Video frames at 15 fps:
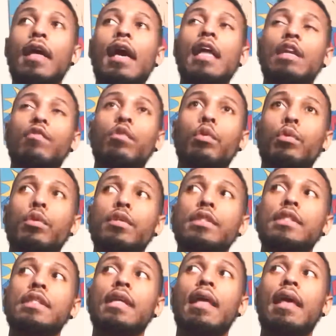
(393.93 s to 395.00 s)
And of
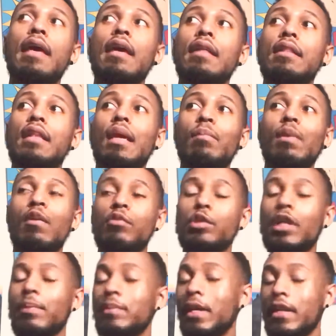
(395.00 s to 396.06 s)
course, they may have
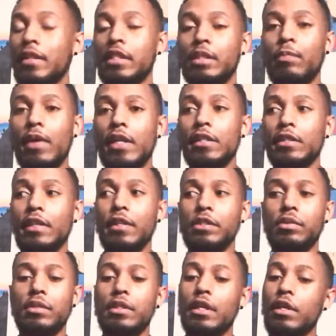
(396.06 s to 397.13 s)
dropped out of the Spanish class
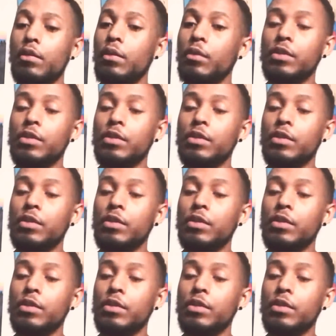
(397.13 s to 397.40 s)
to say,